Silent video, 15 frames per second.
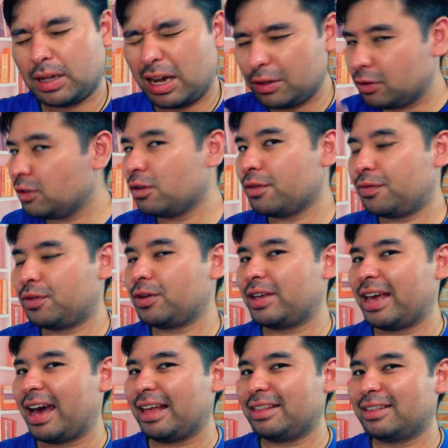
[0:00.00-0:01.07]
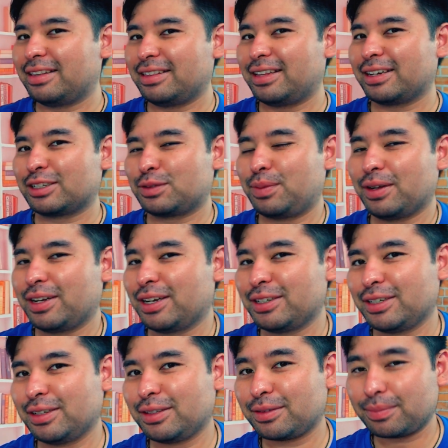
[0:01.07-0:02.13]
I don't know if you get the
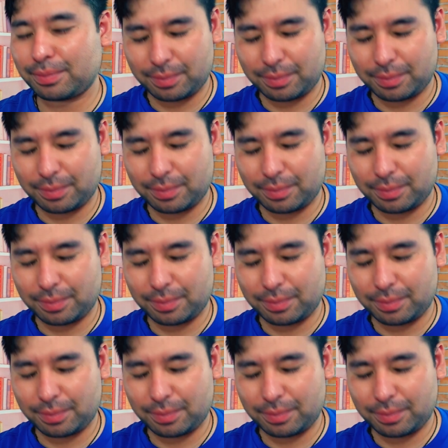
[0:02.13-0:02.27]
explanation